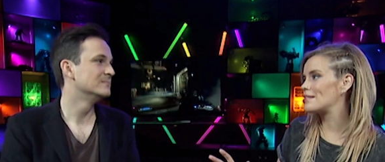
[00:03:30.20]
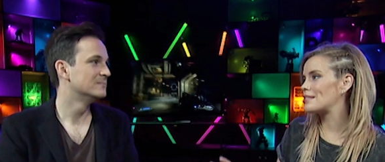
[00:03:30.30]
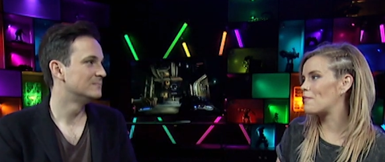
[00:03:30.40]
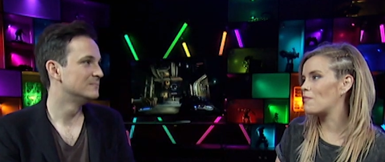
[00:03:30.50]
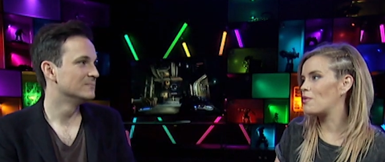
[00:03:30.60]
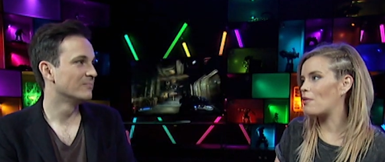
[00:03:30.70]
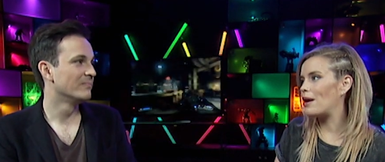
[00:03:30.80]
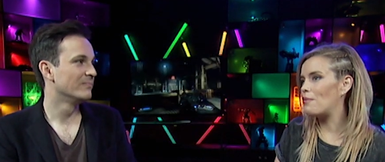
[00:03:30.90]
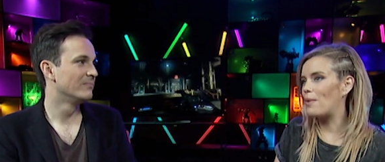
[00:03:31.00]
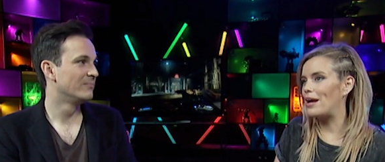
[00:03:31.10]
Speaker 1: is some
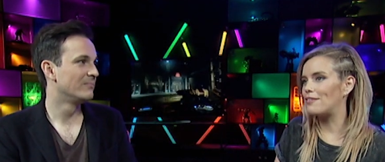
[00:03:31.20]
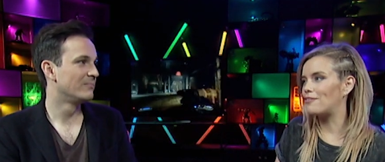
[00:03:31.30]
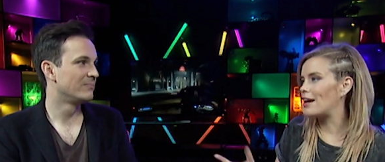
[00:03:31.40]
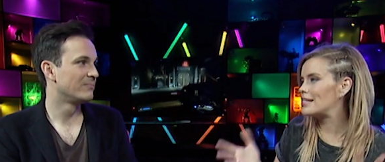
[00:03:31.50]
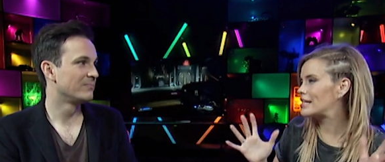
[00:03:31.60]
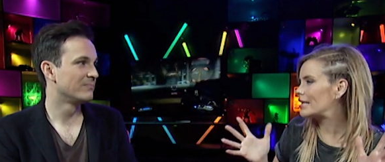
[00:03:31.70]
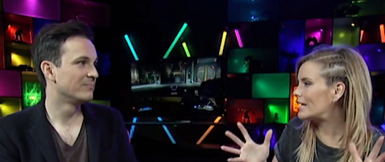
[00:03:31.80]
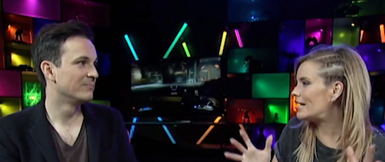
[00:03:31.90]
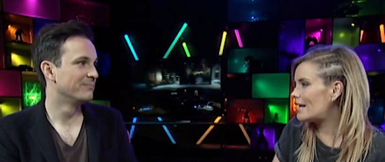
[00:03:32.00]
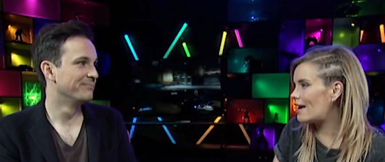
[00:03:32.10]
great way to find
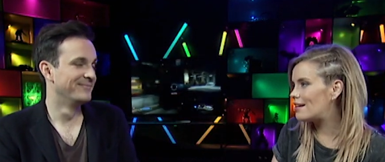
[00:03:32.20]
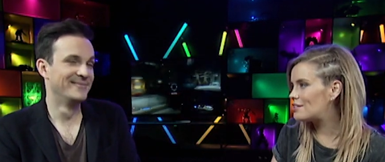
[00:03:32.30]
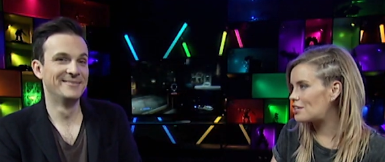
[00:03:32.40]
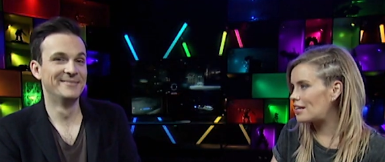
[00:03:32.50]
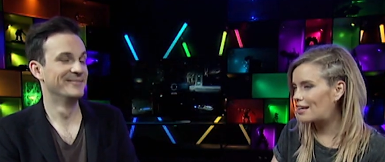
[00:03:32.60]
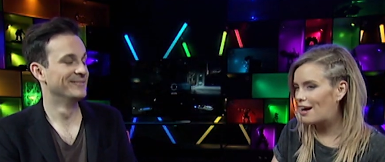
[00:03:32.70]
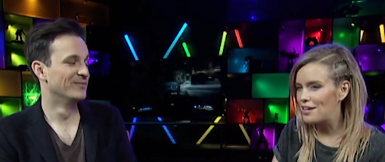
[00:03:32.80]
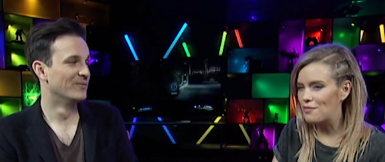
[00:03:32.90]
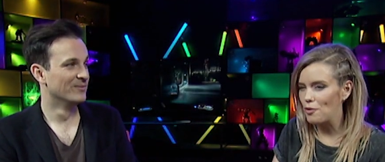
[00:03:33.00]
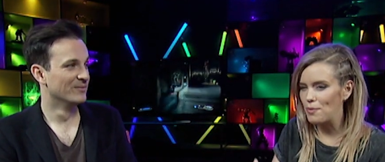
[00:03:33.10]
clean energy. It
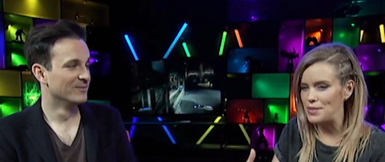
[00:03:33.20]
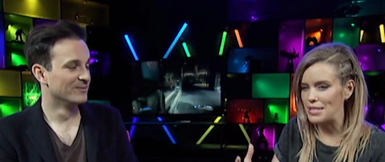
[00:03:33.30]
kind of almost